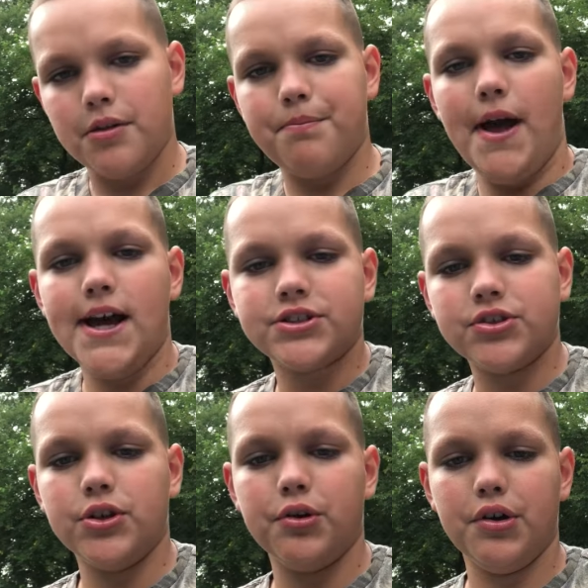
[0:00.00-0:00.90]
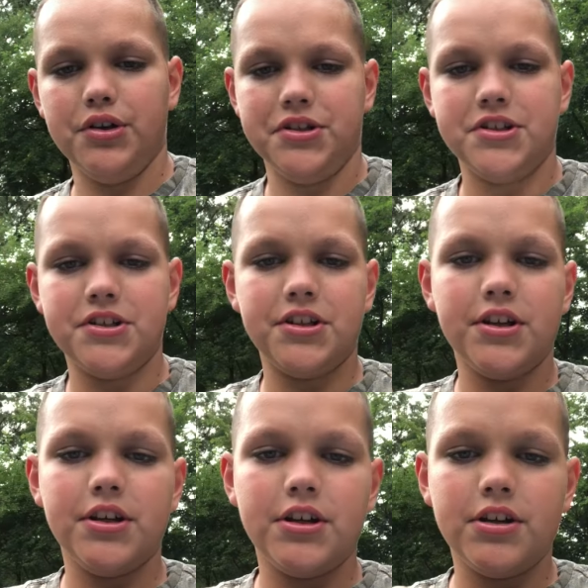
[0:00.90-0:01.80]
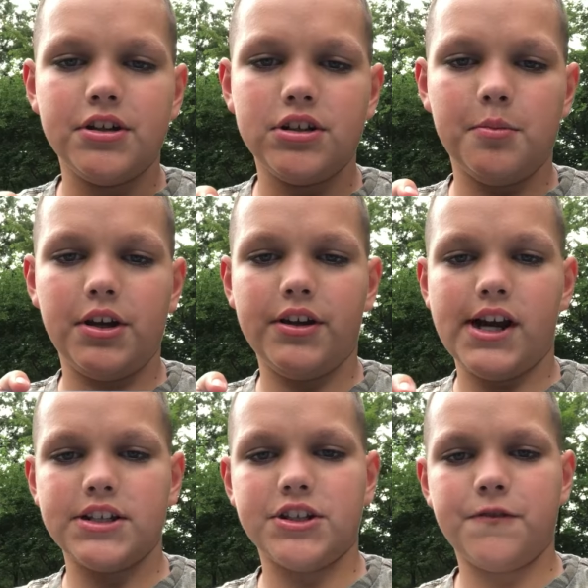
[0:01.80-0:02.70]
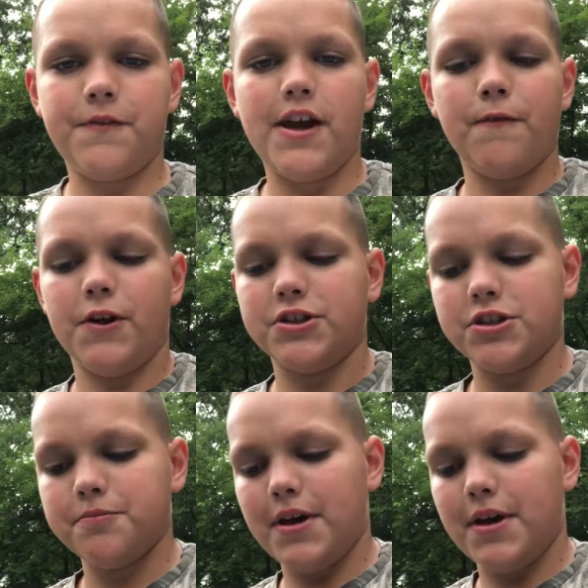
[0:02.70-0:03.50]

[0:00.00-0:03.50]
Bass lures. Some of you guys' favorites.